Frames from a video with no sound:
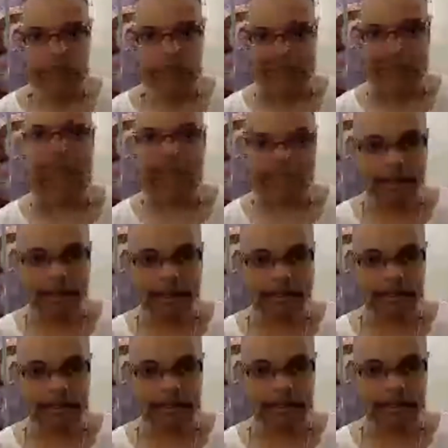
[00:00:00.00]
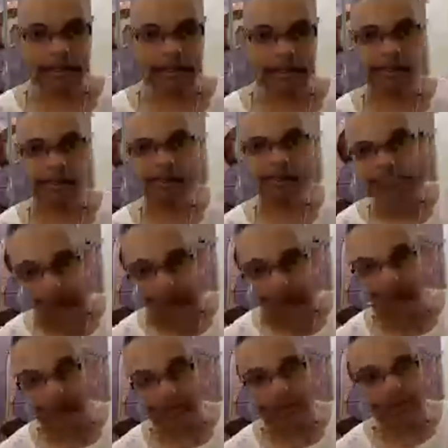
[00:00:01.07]
lacking and needs to be
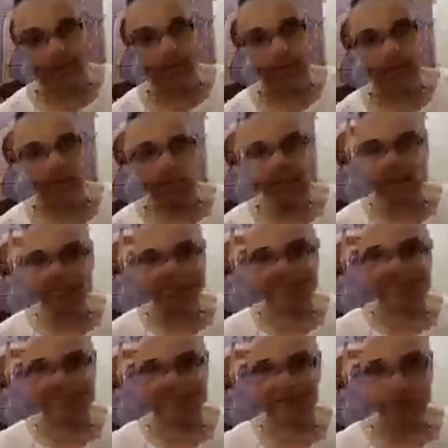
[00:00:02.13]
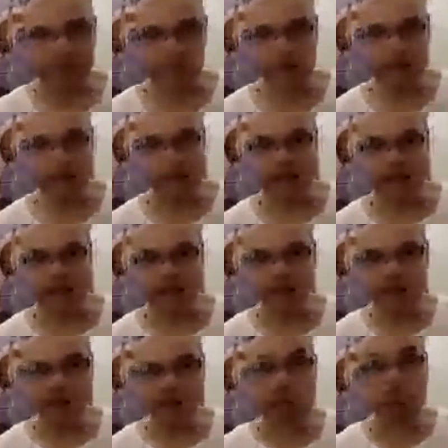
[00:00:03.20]
added because nectar
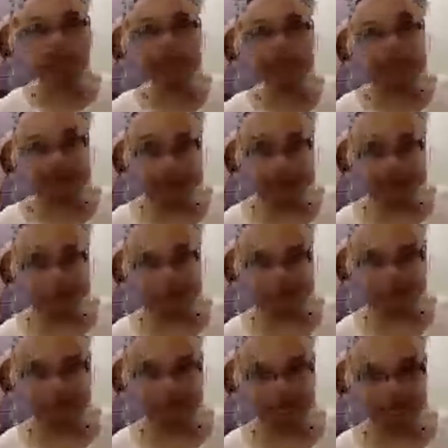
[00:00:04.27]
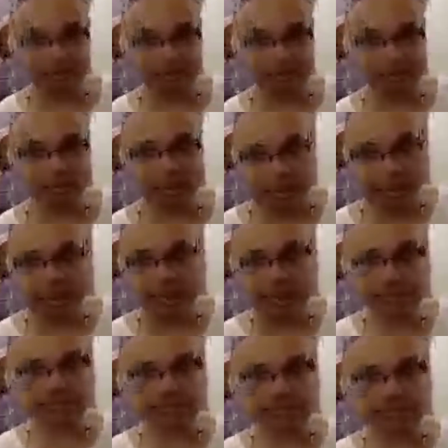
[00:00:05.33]
is complete. God
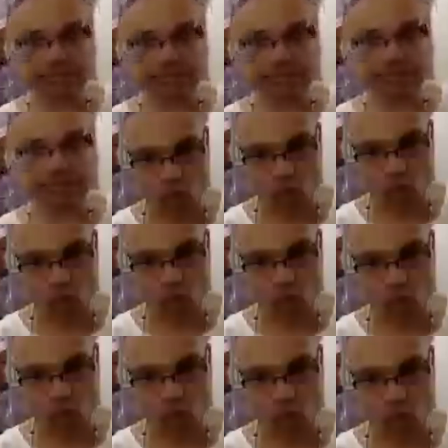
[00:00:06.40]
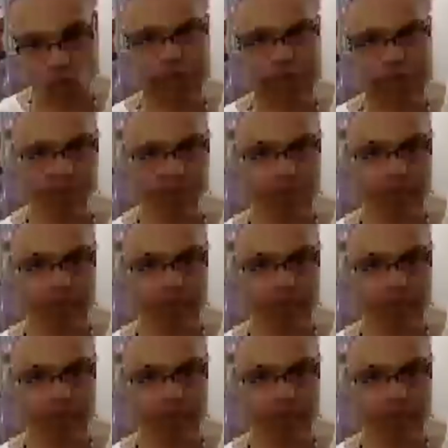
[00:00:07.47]
is, source is complete.